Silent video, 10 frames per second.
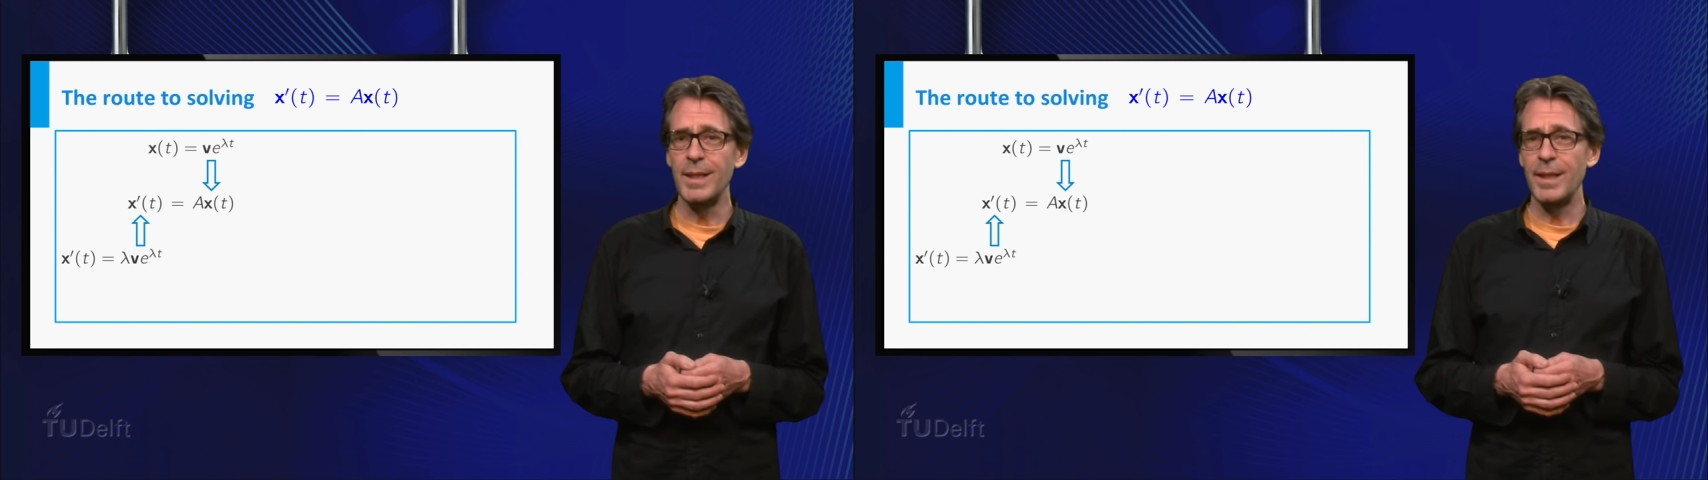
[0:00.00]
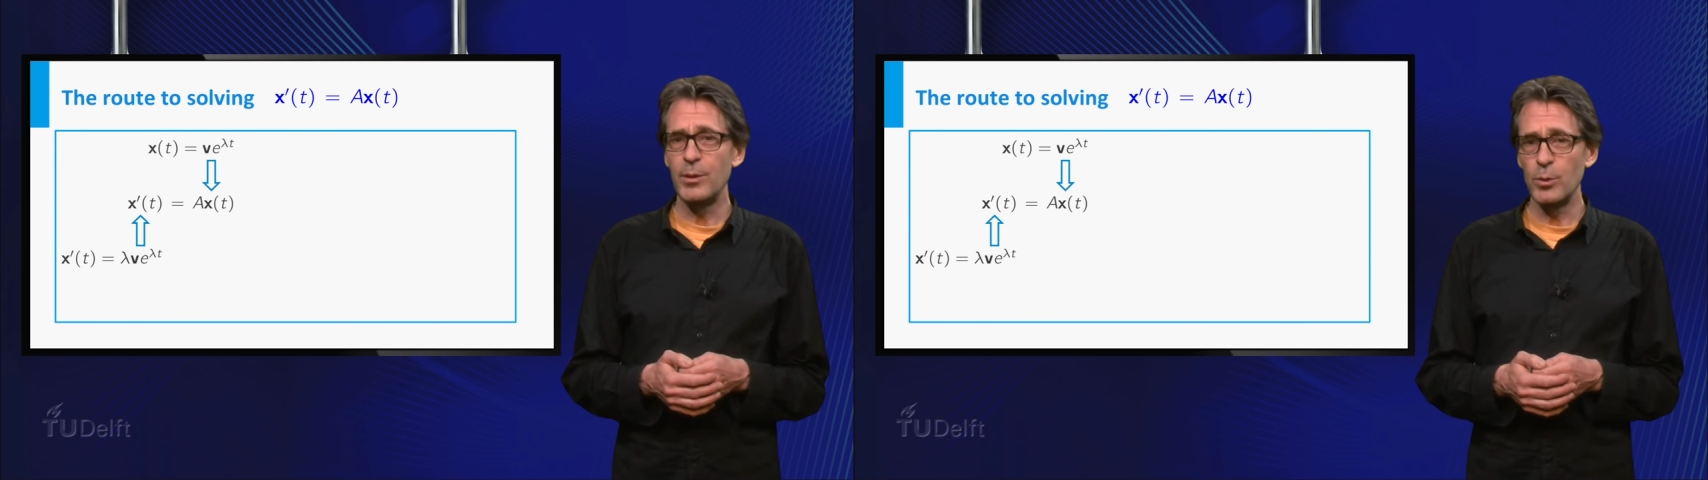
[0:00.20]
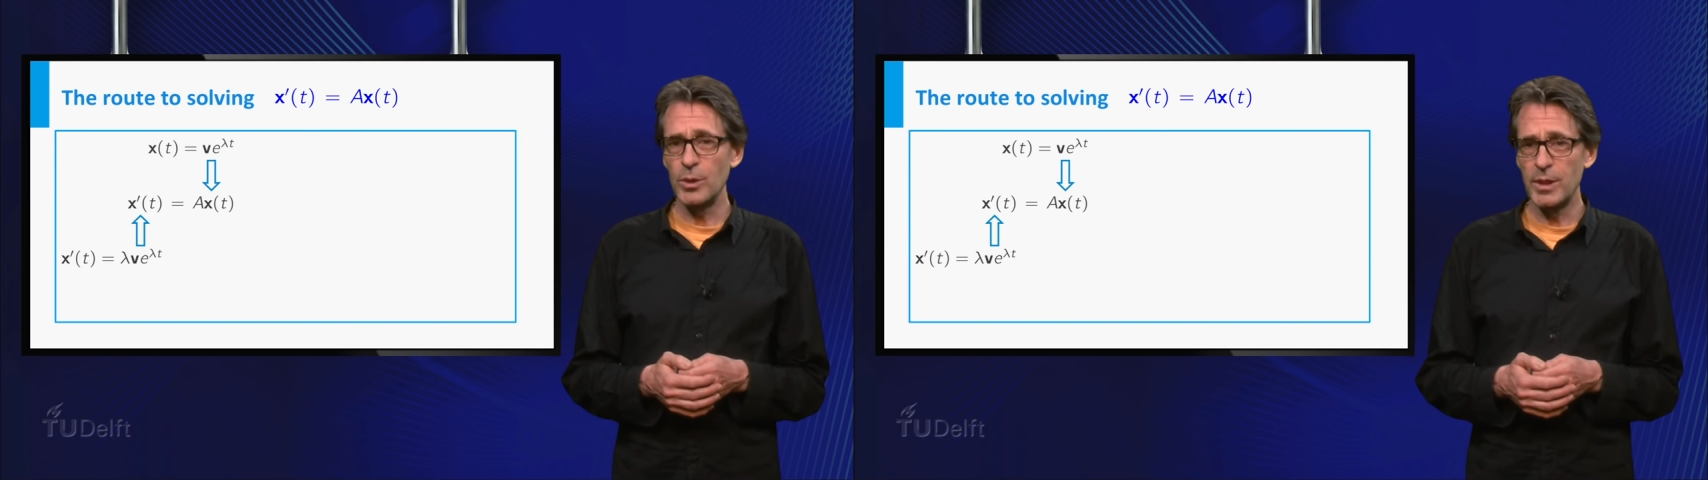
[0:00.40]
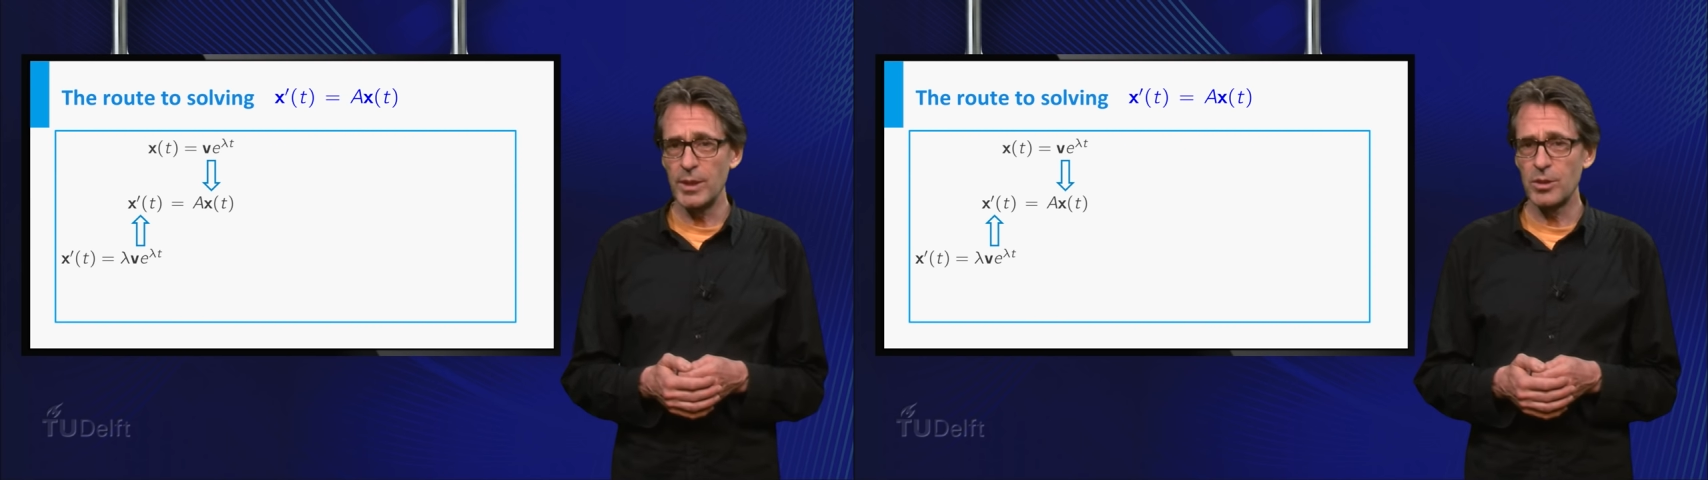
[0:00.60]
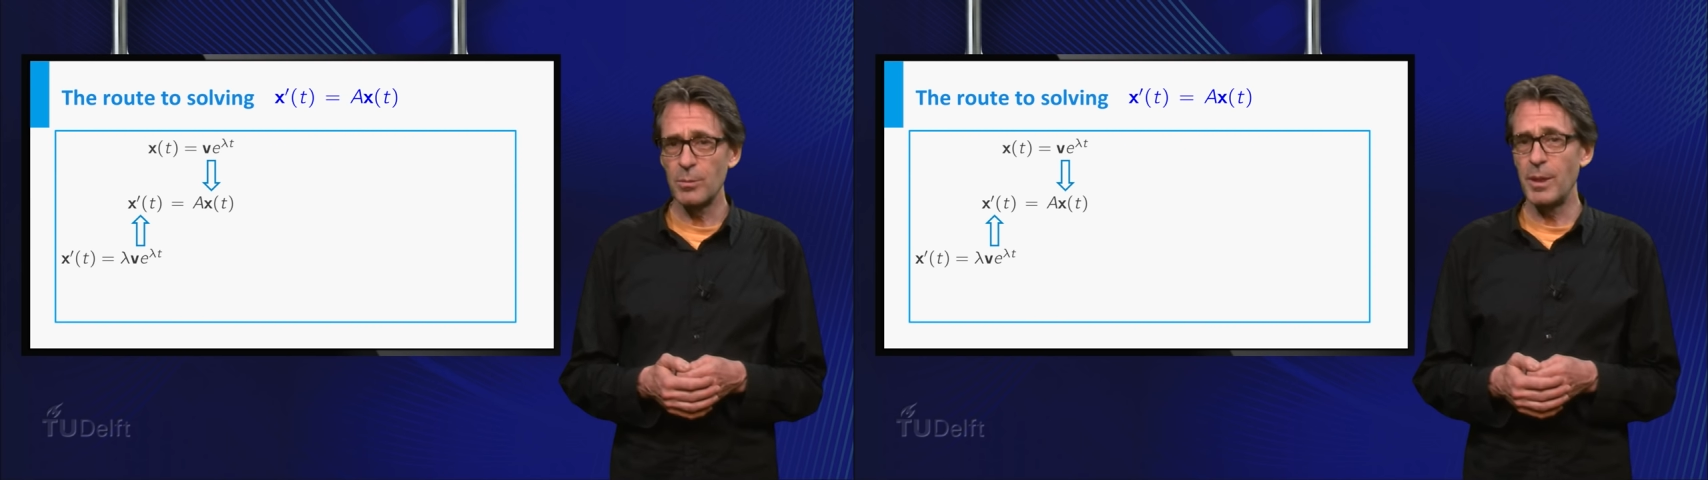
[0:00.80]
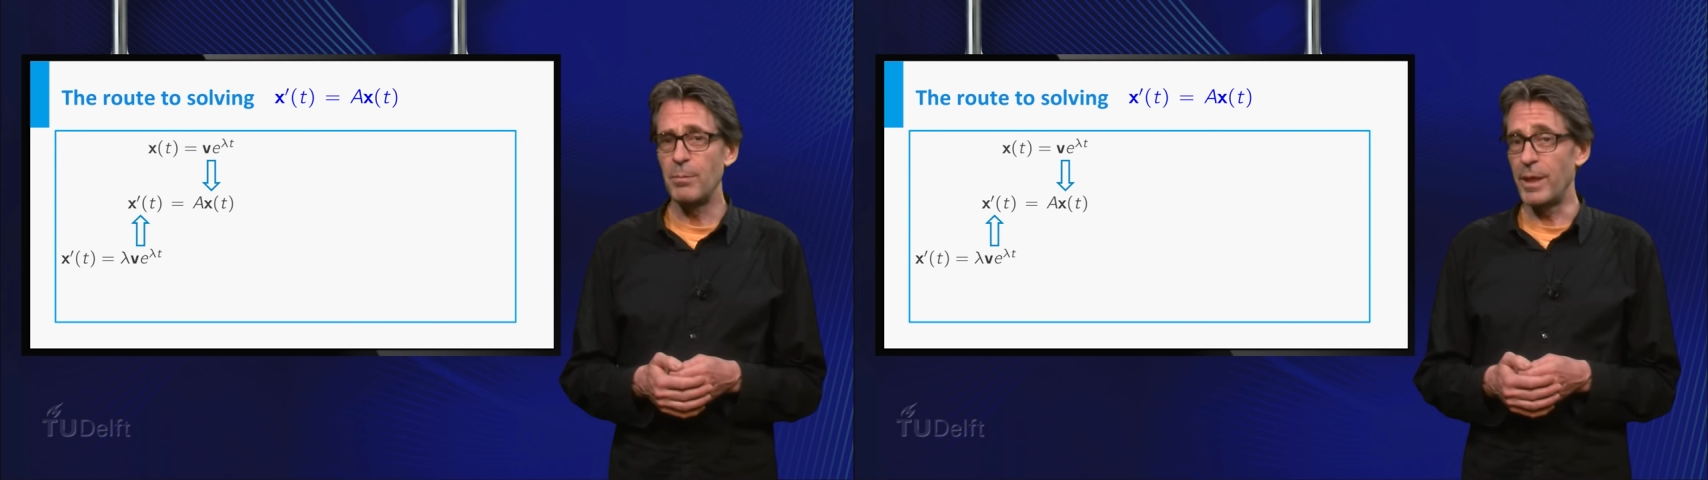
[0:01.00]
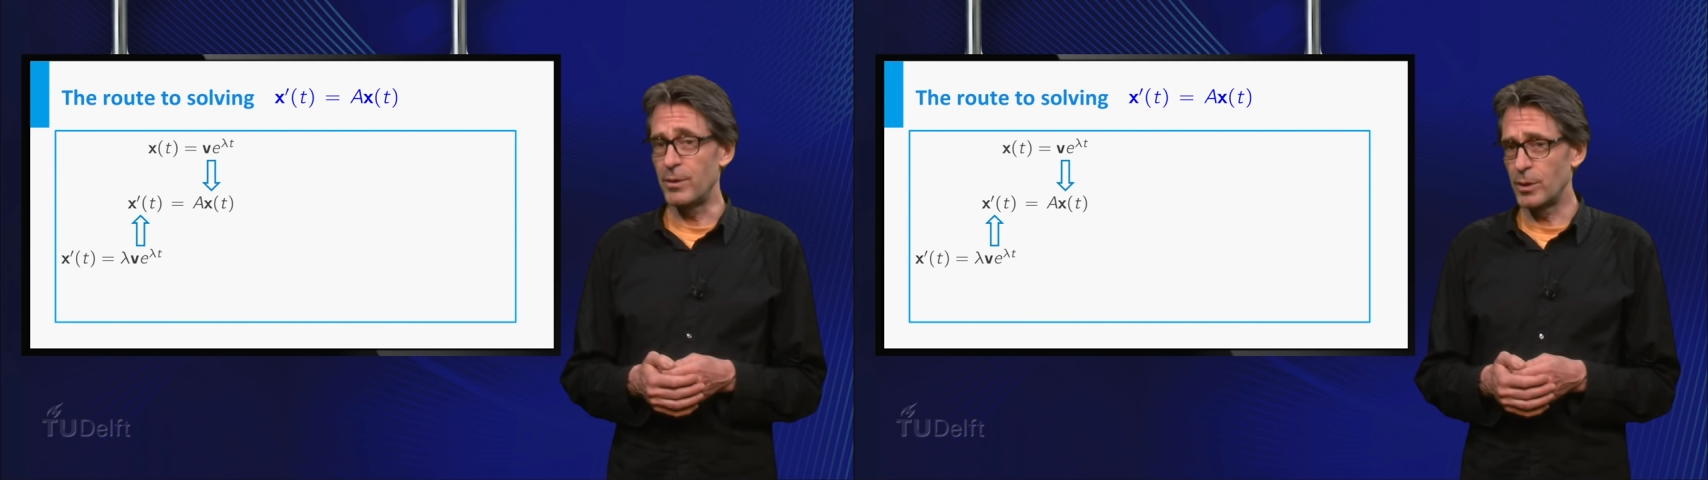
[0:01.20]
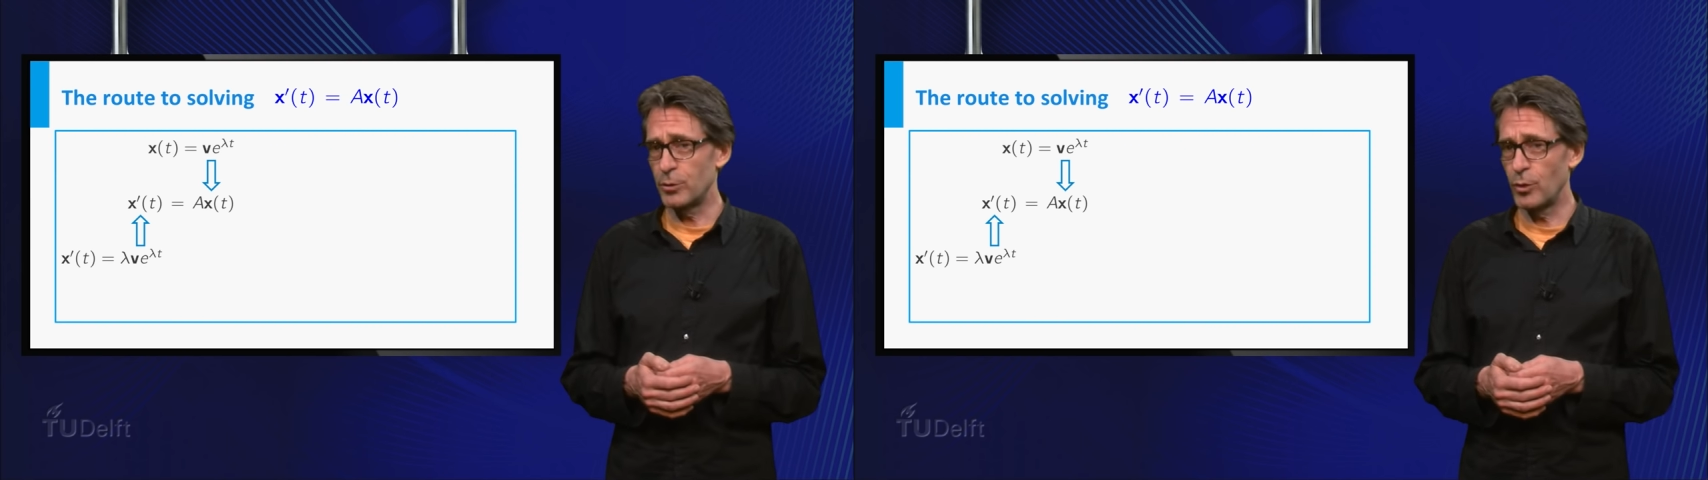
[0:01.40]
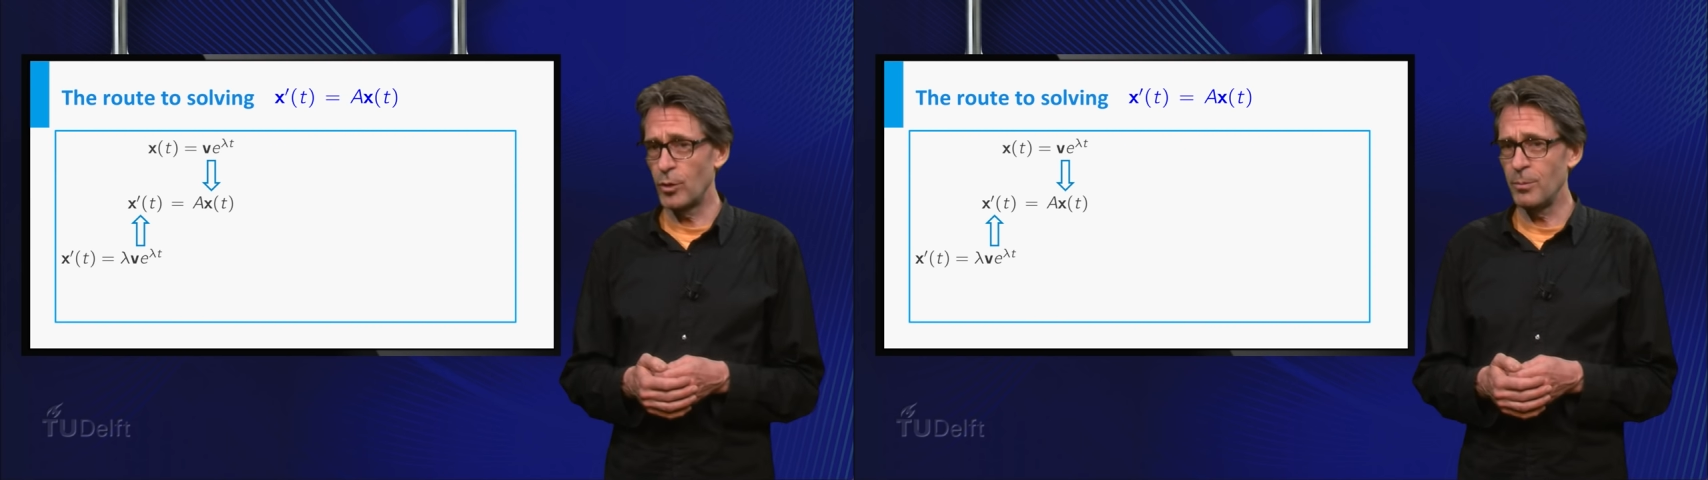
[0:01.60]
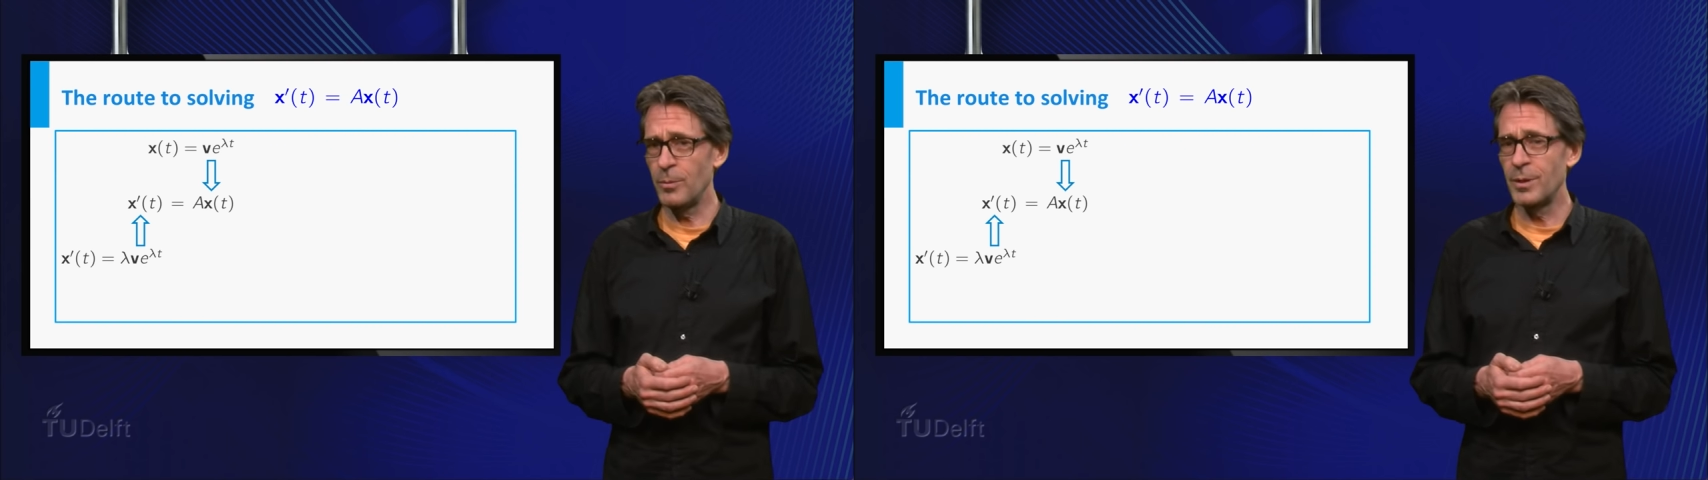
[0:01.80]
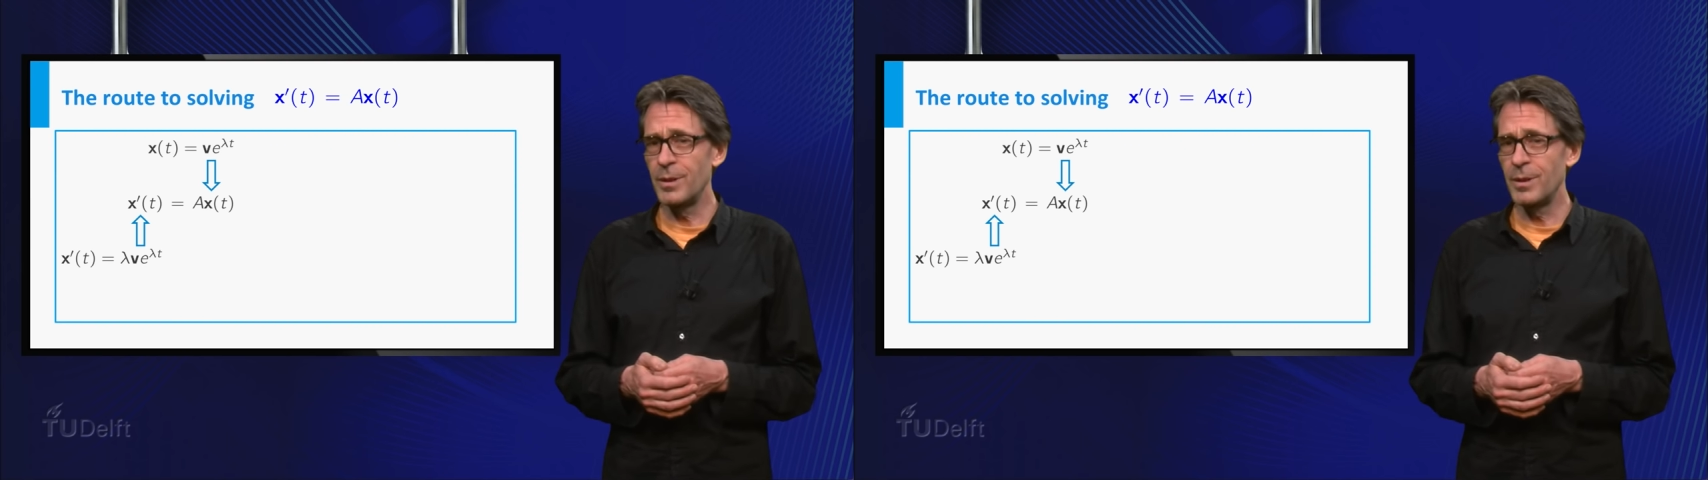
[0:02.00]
into the system in matrix form,